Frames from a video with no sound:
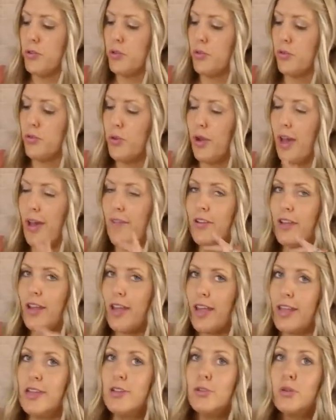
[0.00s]
So if you have an
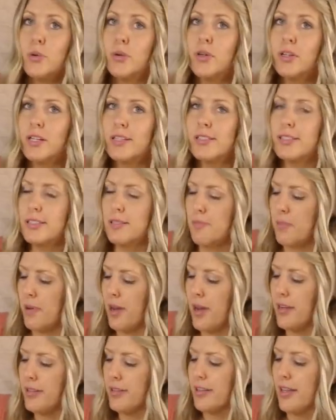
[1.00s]
8-quart Instant
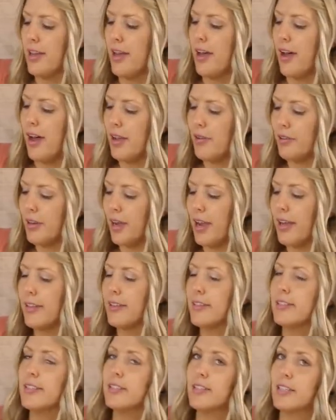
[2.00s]
Pot, I would
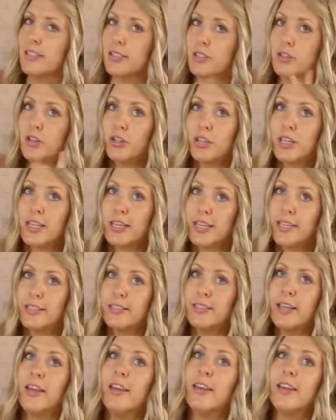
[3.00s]
highly suggest cooking
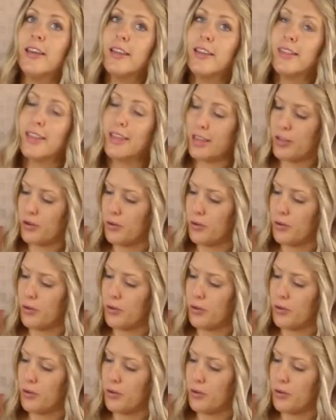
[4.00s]
it in the